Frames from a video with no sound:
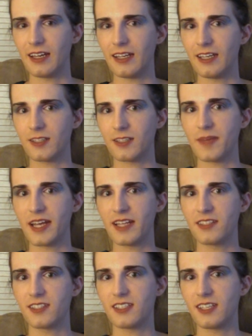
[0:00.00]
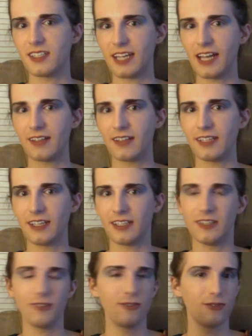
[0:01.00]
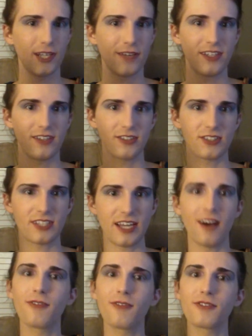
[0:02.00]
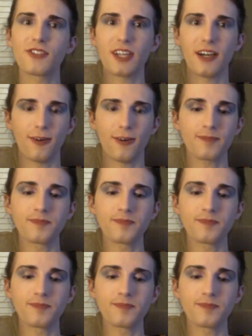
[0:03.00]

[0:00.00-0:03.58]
It depends entirely on you loving yourself. So,